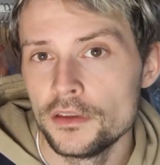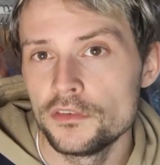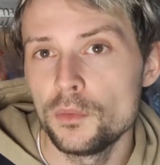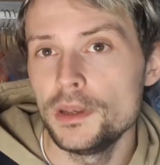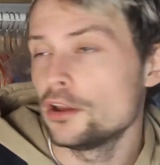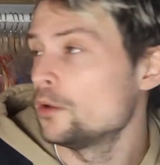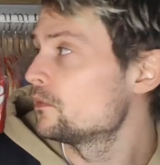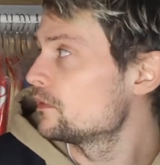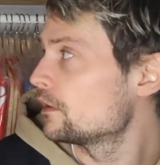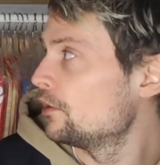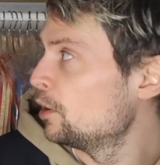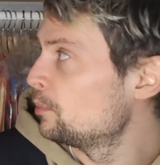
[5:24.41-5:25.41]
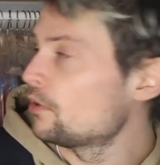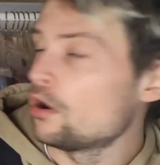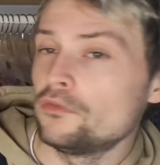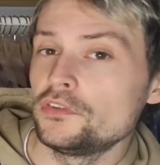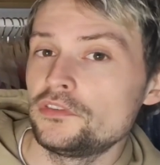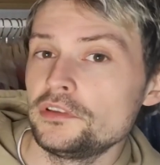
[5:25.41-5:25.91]
So when it comes to the club,
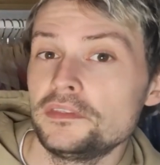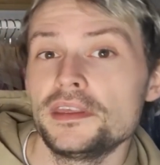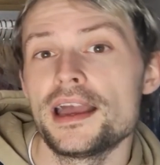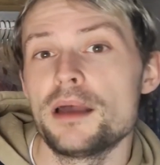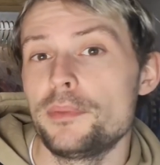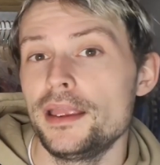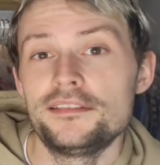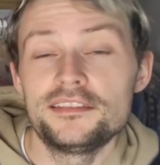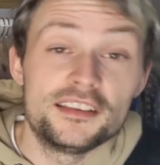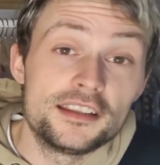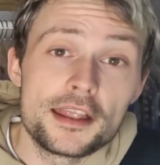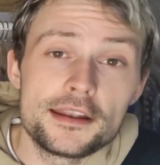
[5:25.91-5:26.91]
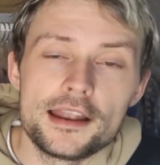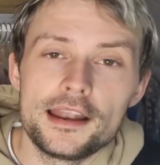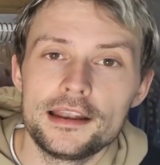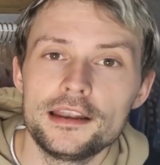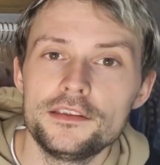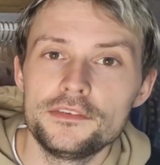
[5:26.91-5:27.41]
obviously they are based in the
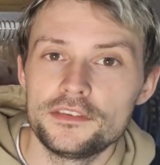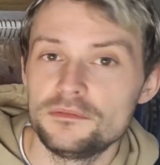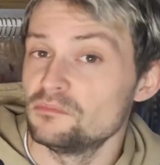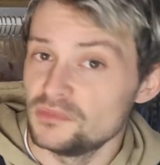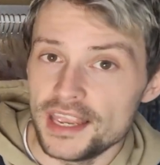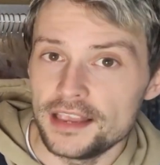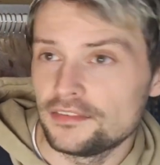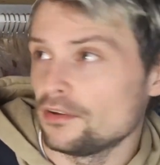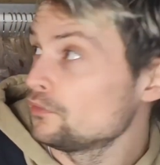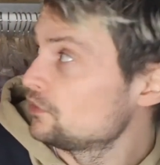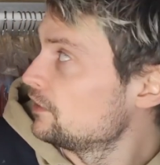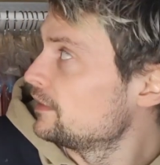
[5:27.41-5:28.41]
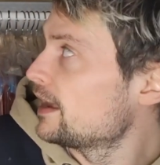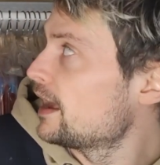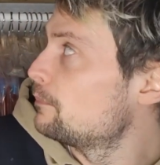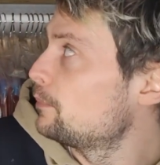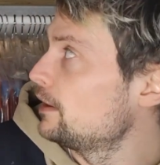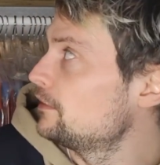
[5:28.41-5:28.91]
Netherlands, and yes, obviously they
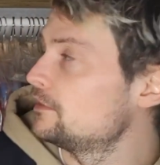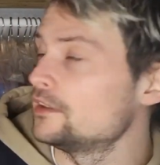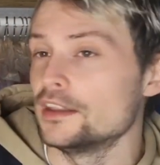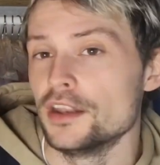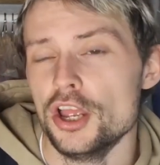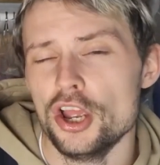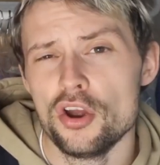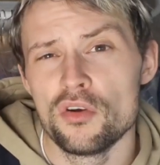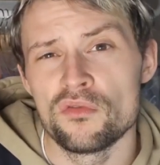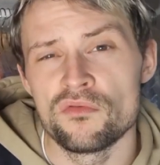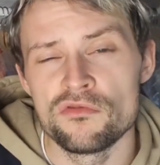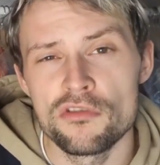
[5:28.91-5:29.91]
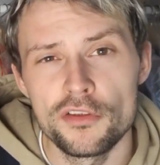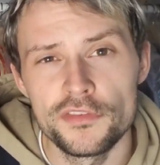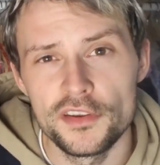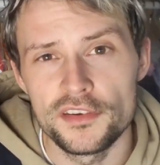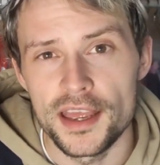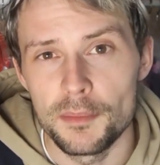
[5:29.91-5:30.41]
are based in
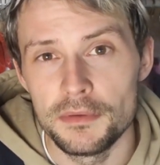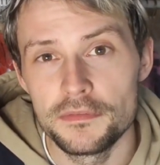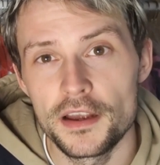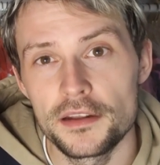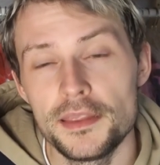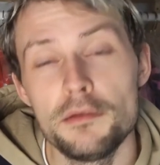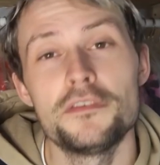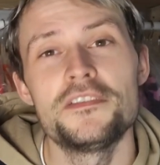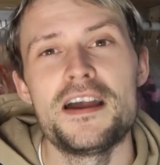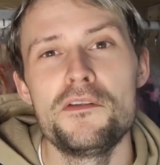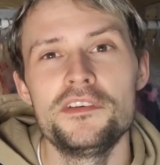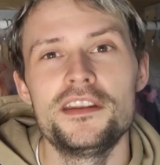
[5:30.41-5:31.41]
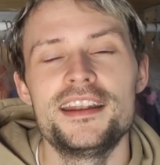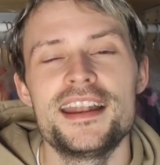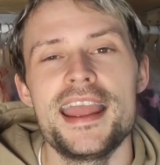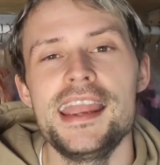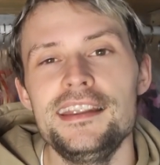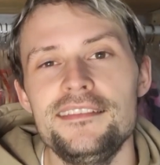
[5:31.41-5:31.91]
Rotterdam. In fact, they were founded
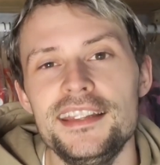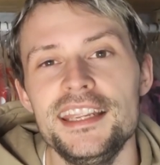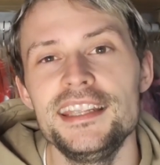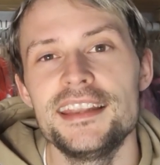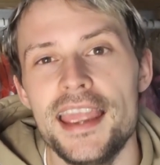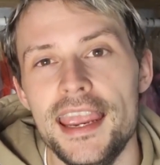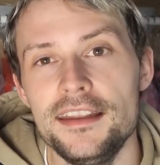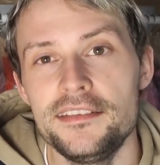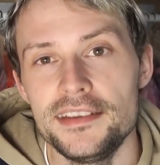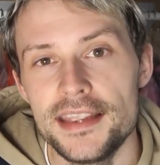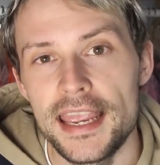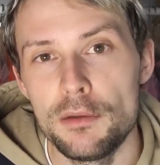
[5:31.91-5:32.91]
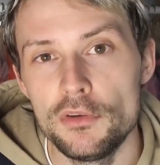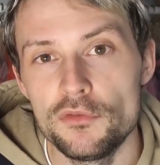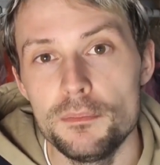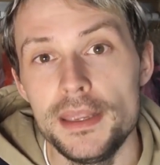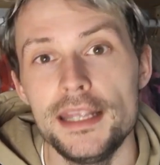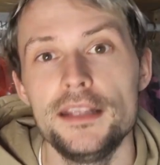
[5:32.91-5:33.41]
in 1888,
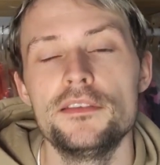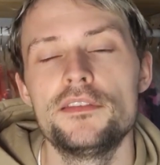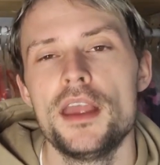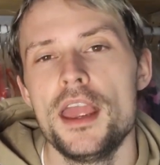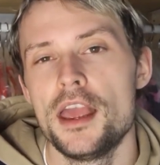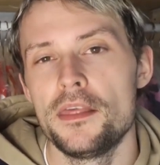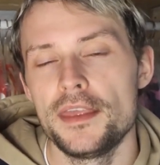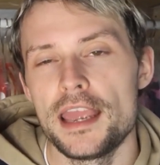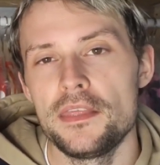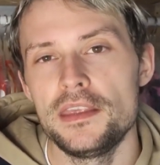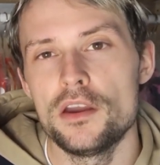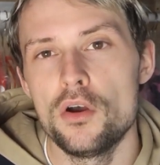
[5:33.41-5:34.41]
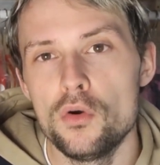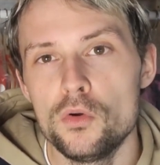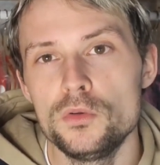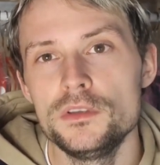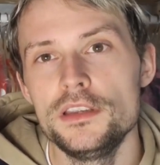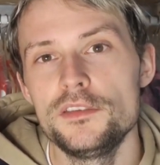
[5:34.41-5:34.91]
which means they are the
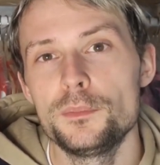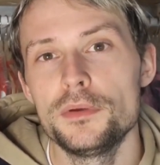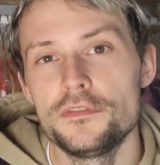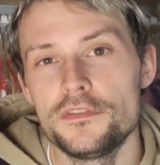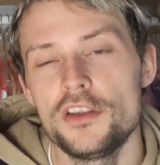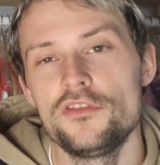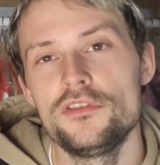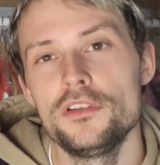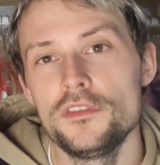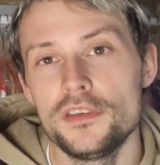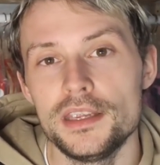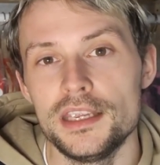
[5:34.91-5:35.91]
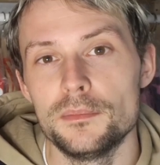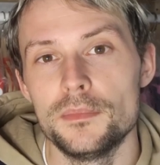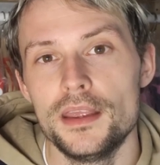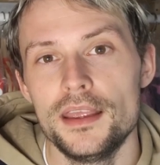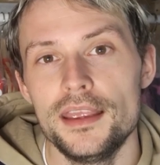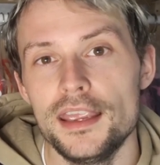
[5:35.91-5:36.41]
oldest professional
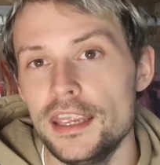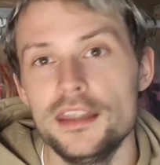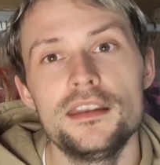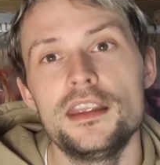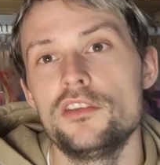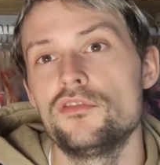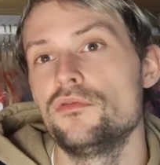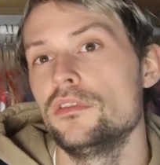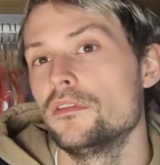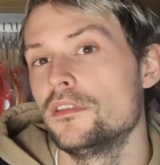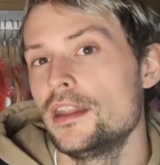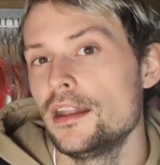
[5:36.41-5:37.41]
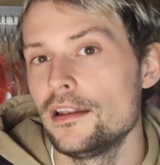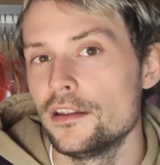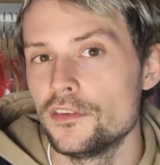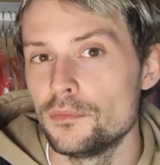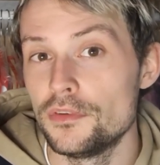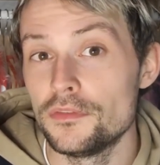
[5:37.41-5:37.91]
team in the history of the
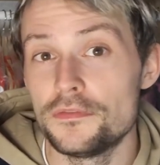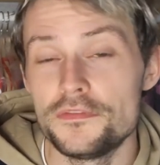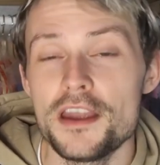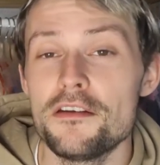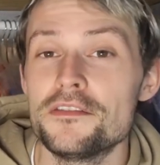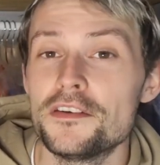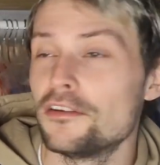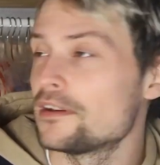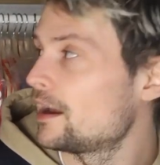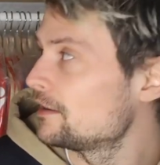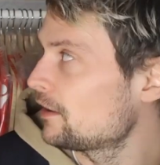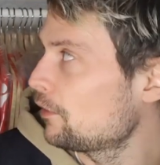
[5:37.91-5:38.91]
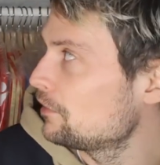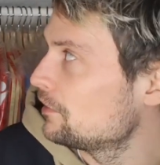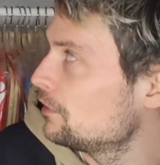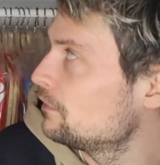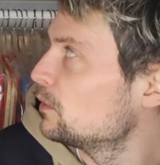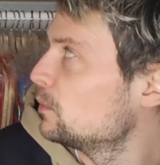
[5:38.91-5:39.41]
Netherlands, which is very, very nice. I
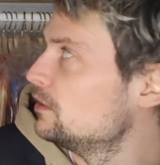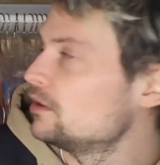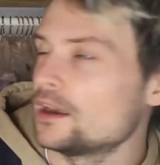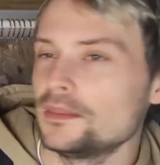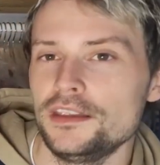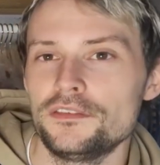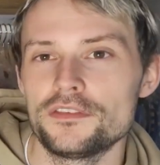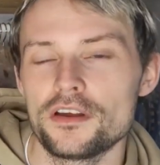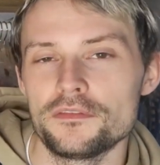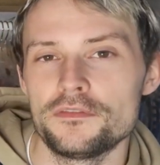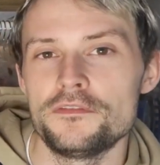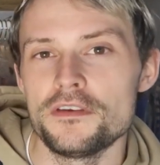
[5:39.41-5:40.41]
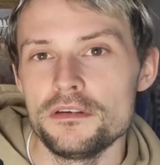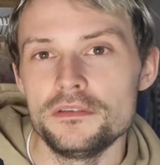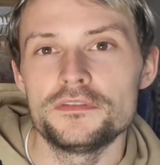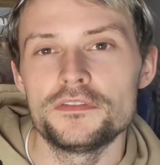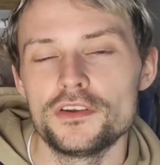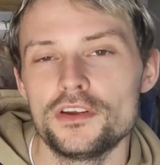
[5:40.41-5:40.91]
always love it when you get these sort of very
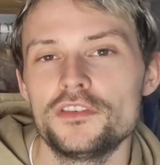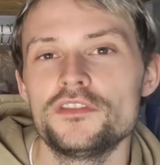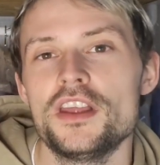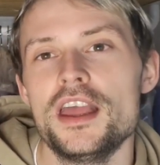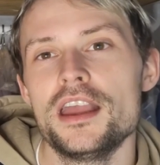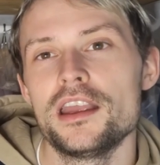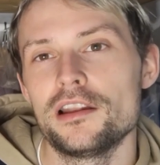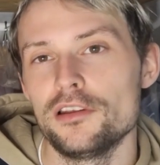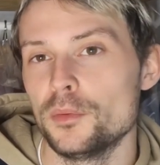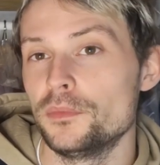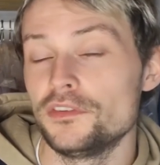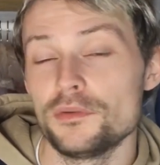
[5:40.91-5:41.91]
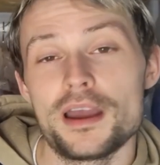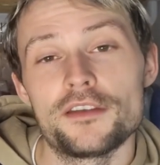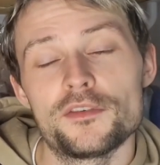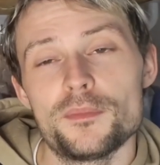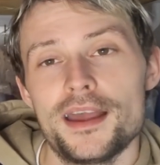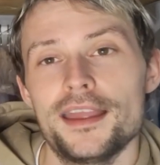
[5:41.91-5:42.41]
first clubs to
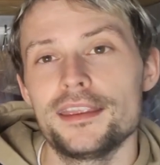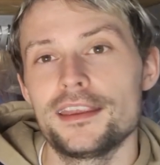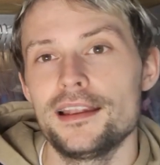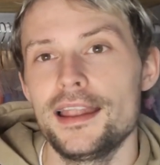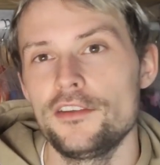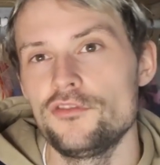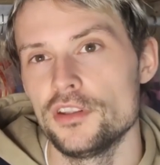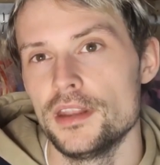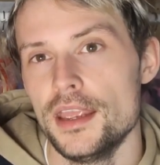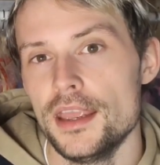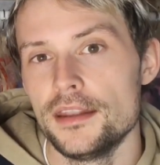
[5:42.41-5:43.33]
add to my collection.